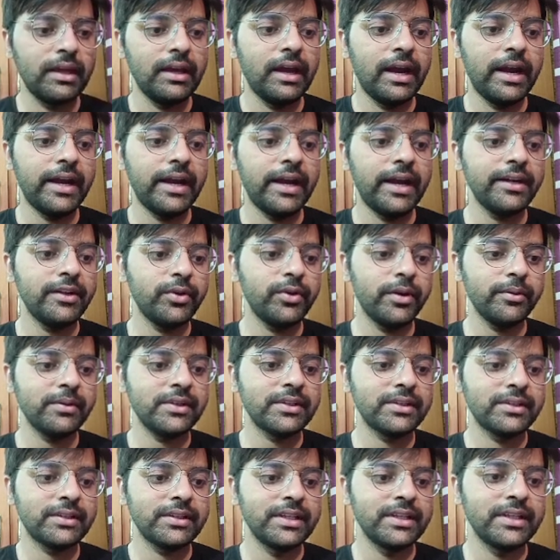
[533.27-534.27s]
and you have
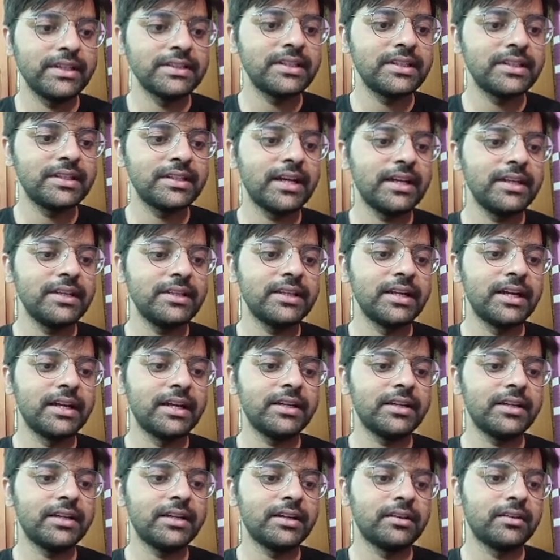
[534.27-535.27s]
guessed it right
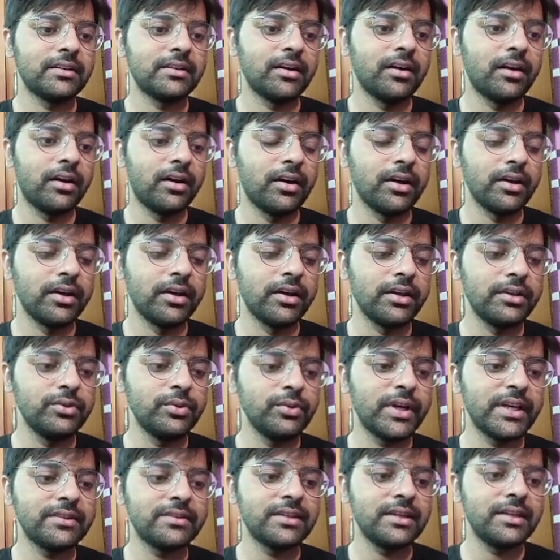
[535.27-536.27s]
that you
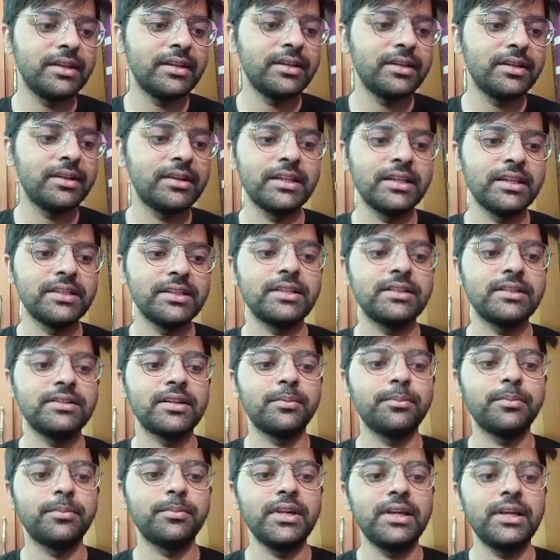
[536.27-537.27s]
can see in test
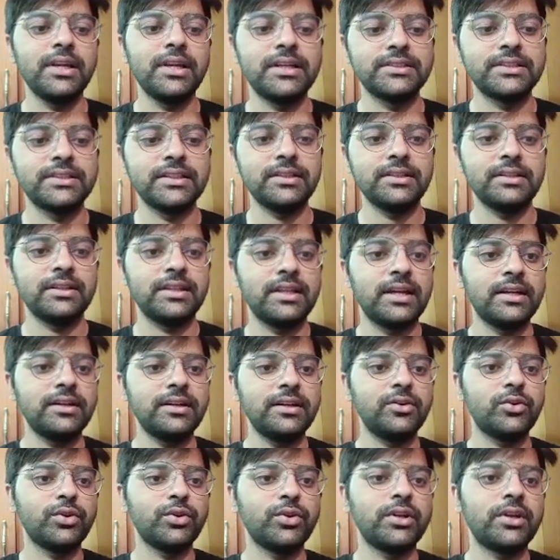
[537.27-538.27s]
example, let's say that
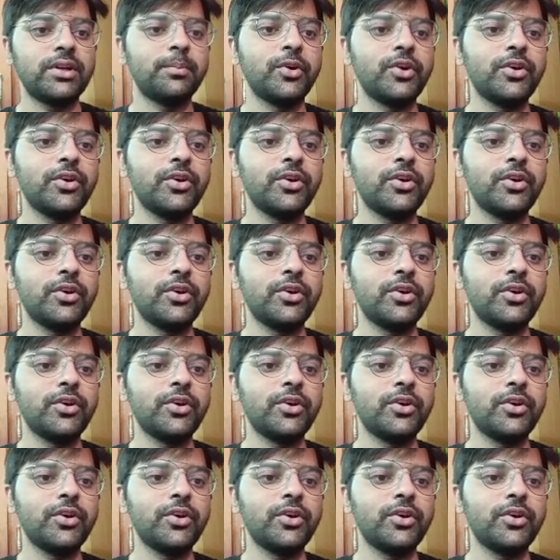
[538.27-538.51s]
total number